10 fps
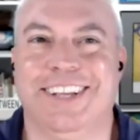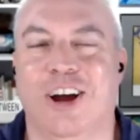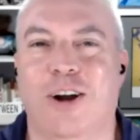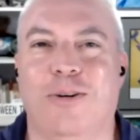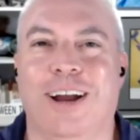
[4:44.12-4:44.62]

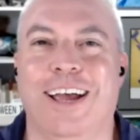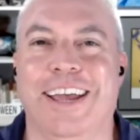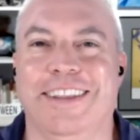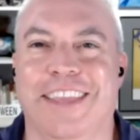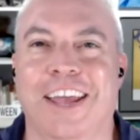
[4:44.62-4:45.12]
All
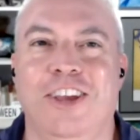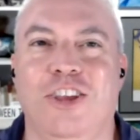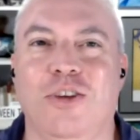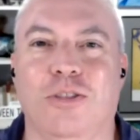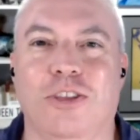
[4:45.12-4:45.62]
right, thank
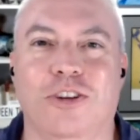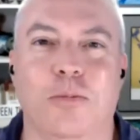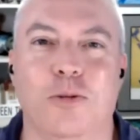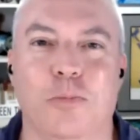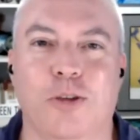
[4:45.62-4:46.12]
you. The
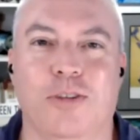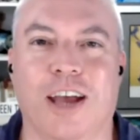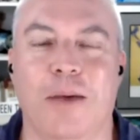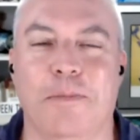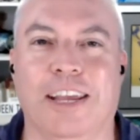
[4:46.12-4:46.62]
double mute
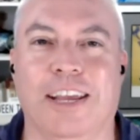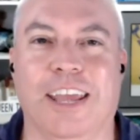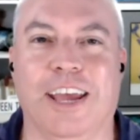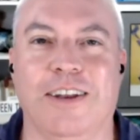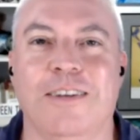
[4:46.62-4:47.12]
got me
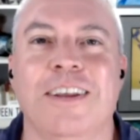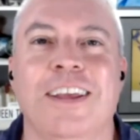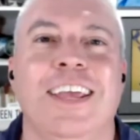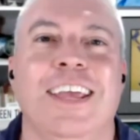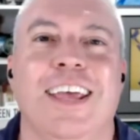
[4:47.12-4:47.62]
again.
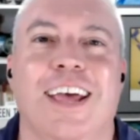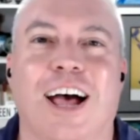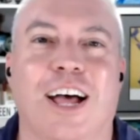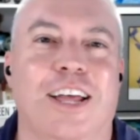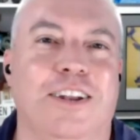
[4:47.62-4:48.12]

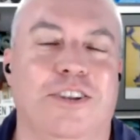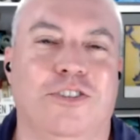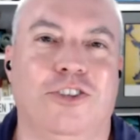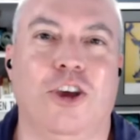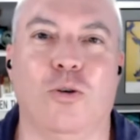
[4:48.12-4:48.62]

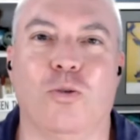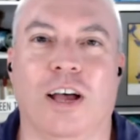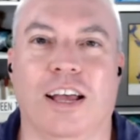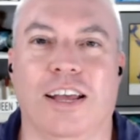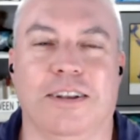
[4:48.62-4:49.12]
So
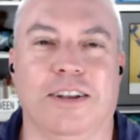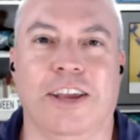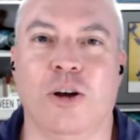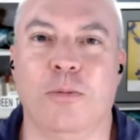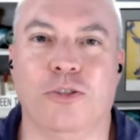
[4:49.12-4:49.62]
like
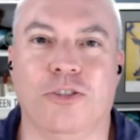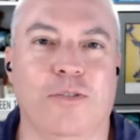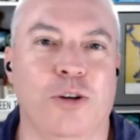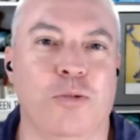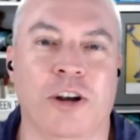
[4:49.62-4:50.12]
almost
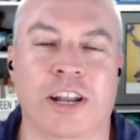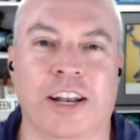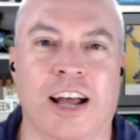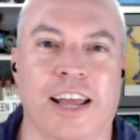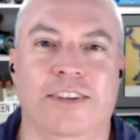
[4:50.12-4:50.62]
everyone in
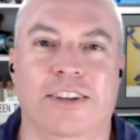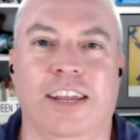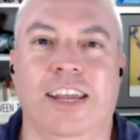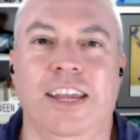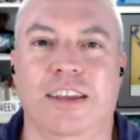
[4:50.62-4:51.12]

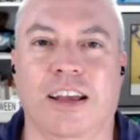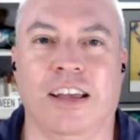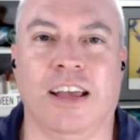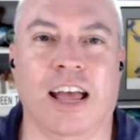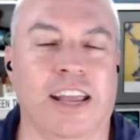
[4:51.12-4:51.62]
IT,
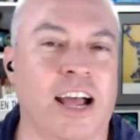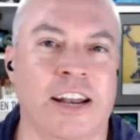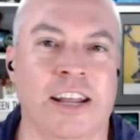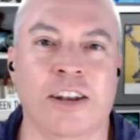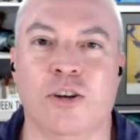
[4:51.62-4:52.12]
I got
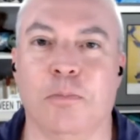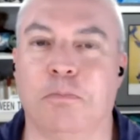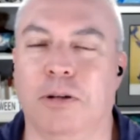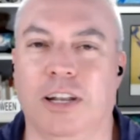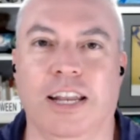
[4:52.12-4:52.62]
in
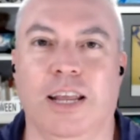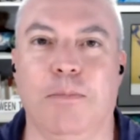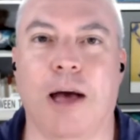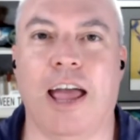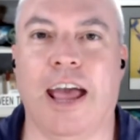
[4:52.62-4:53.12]
completely
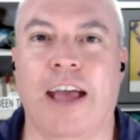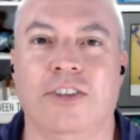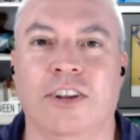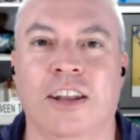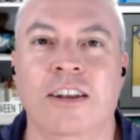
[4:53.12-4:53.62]
by
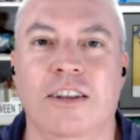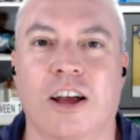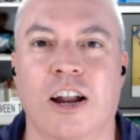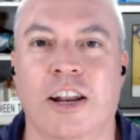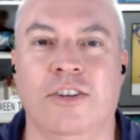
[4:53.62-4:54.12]
accident,
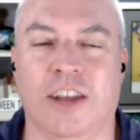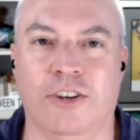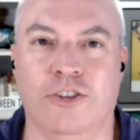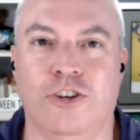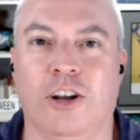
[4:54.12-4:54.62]

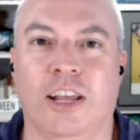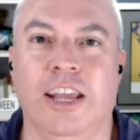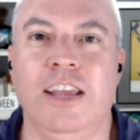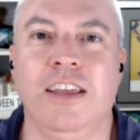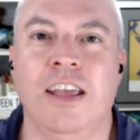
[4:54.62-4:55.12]

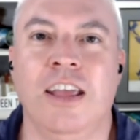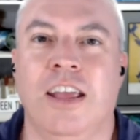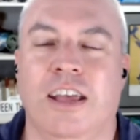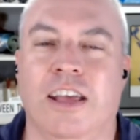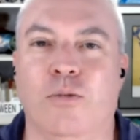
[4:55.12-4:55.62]
unintentionally,
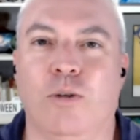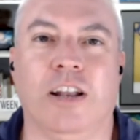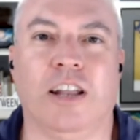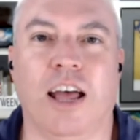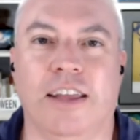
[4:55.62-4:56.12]
and
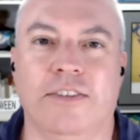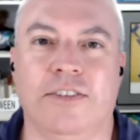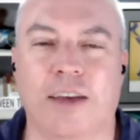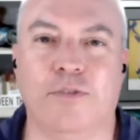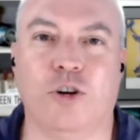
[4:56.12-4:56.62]
realized
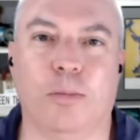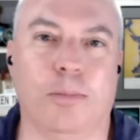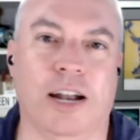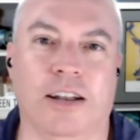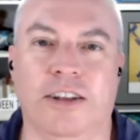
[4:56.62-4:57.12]
after
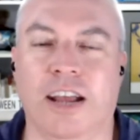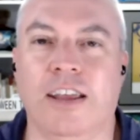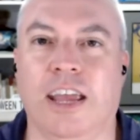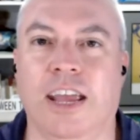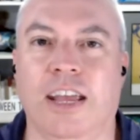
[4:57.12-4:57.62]
about a
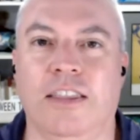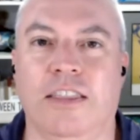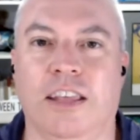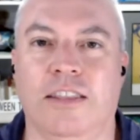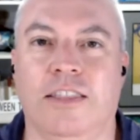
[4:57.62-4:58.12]
decade
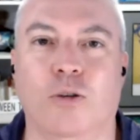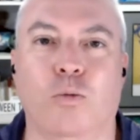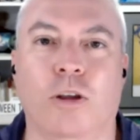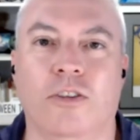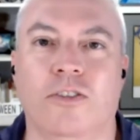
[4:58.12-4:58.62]
that there
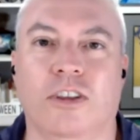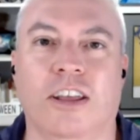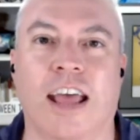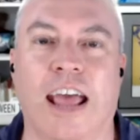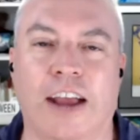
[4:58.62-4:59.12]
was
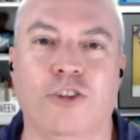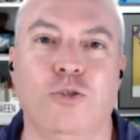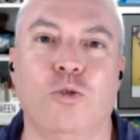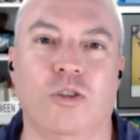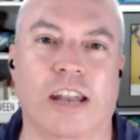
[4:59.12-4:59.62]
an
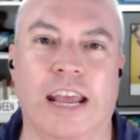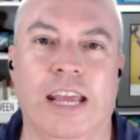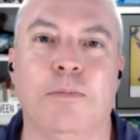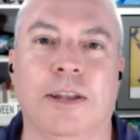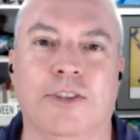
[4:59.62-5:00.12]
actual
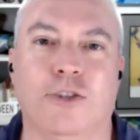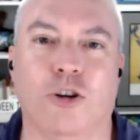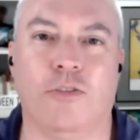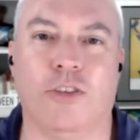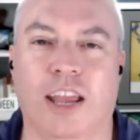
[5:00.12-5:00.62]
name and
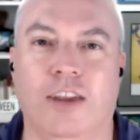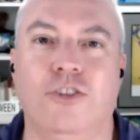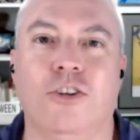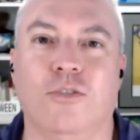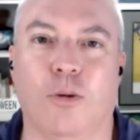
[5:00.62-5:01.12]

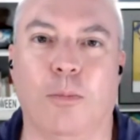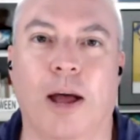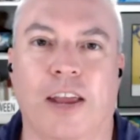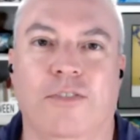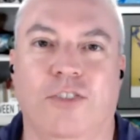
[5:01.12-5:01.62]
certification for
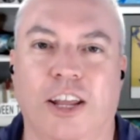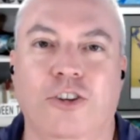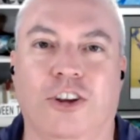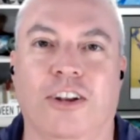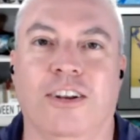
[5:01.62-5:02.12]
my
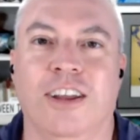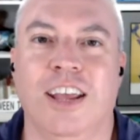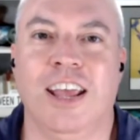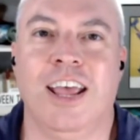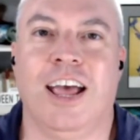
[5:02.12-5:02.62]
affliction.
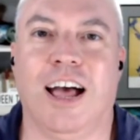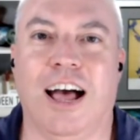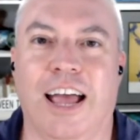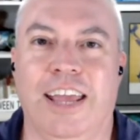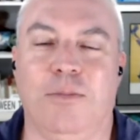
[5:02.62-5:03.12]

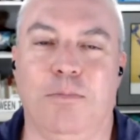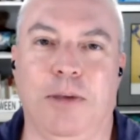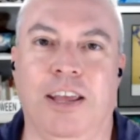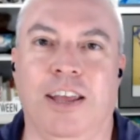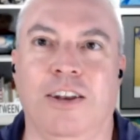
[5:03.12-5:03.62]
I had
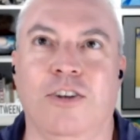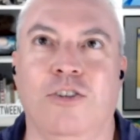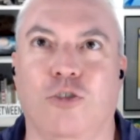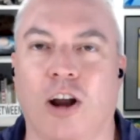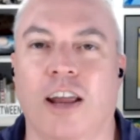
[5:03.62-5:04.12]
been
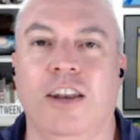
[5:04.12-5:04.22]
trying to